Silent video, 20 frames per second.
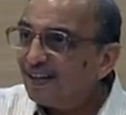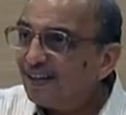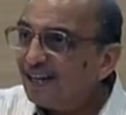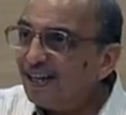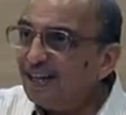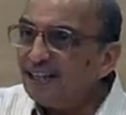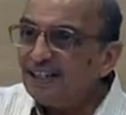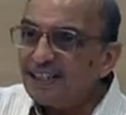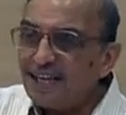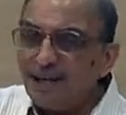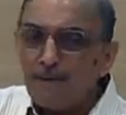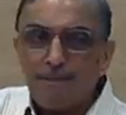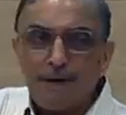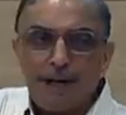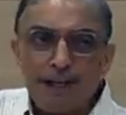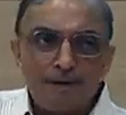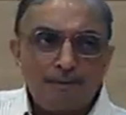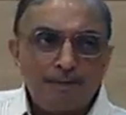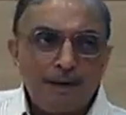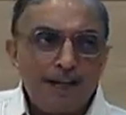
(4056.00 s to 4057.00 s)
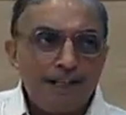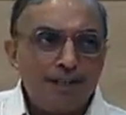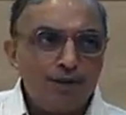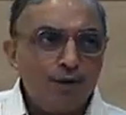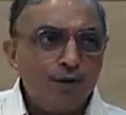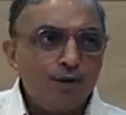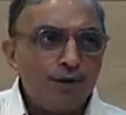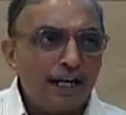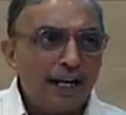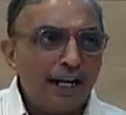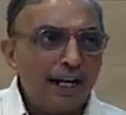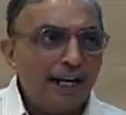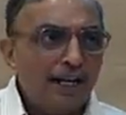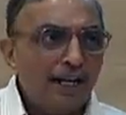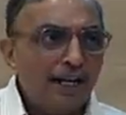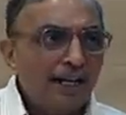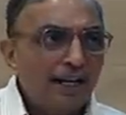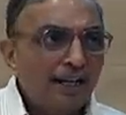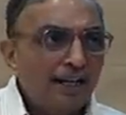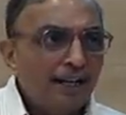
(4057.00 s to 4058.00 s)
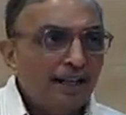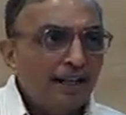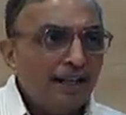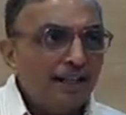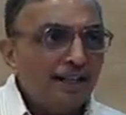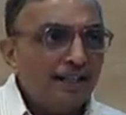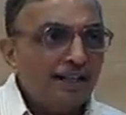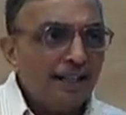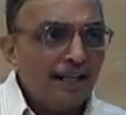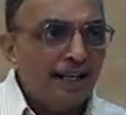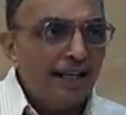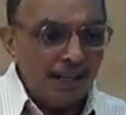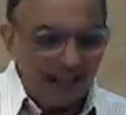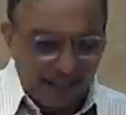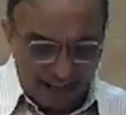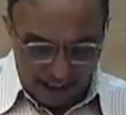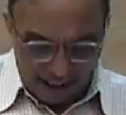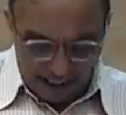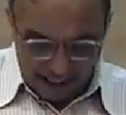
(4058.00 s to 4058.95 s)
In C++ you say C